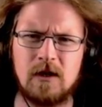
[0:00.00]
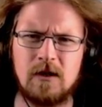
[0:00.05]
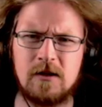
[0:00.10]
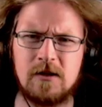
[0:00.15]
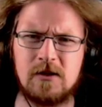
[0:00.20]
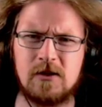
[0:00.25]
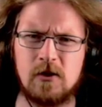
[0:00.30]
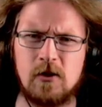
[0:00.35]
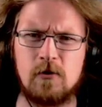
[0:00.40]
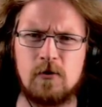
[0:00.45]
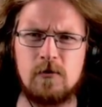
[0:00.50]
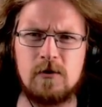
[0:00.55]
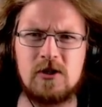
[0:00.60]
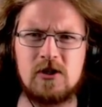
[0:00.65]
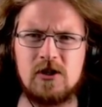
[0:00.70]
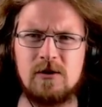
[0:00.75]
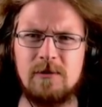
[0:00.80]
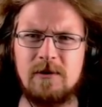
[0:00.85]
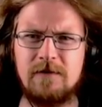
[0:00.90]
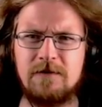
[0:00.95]
So,
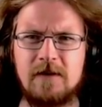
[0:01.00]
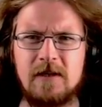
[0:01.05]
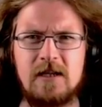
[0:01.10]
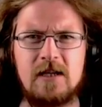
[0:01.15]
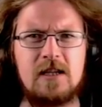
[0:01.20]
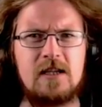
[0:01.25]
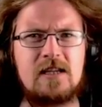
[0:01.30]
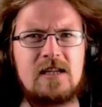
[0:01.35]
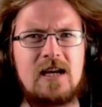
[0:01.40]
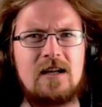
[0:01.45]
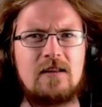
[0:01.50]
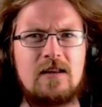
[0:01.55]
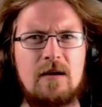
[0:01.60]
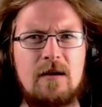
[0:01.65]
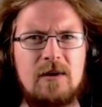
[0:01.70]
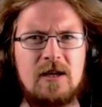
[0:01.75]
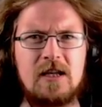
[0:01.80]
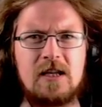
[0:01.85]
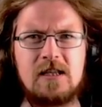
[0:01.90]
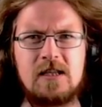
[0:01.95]
some of these
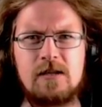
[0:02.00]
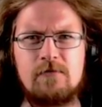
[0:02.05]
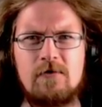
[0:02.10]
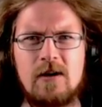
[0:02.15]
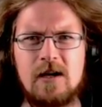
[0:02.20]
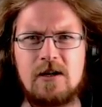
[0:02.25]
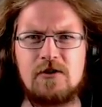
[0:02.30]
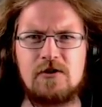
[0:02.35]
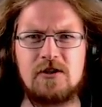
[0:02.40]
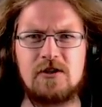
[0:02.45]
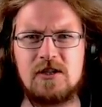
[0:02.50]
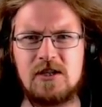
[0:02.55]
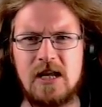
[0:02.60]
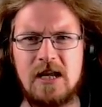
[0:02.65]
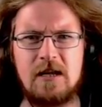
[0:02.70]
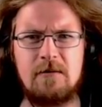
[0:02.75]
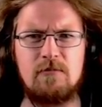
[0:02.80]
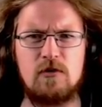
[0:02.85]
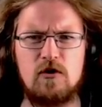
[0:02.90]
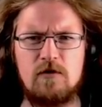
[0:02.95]
alchemic interactions
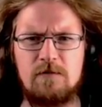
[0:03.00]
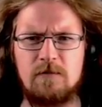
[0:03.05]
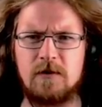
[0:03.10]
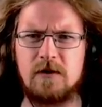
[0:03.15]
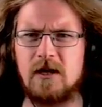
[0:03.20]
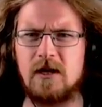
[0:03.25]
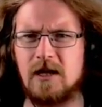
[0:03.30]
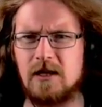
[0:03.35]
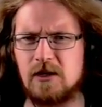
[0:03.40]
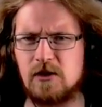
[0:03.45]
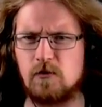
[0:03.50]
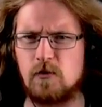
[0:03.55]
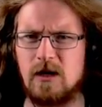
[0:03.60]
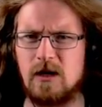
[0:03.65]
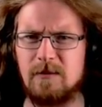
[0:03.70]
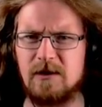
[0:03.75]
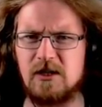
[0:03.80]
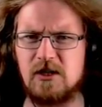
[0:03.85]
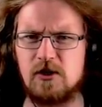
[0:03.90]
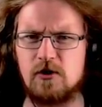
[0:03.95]
take movement, hence why
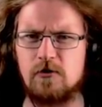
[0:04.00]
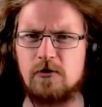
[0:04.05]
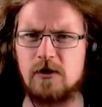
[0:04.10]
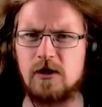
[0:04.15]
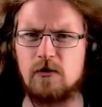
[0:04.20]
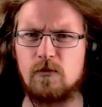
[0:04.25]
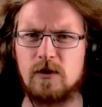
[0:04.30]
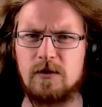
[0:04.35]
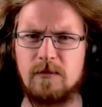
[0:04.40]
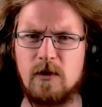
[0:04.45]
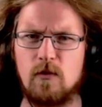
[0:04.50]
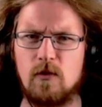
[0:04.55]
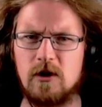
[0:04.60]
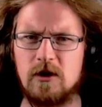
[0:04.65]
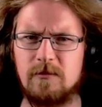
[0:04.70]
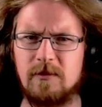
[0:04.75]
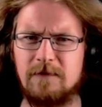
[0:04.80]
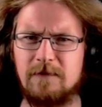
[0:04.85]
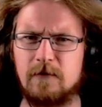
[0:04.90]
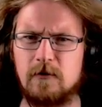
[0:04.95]
me stirring with my wand
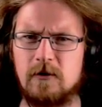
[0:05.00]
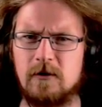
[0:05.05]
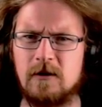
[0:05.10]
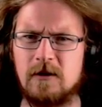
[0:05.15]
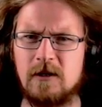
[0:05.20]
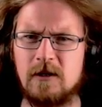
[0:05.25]
before.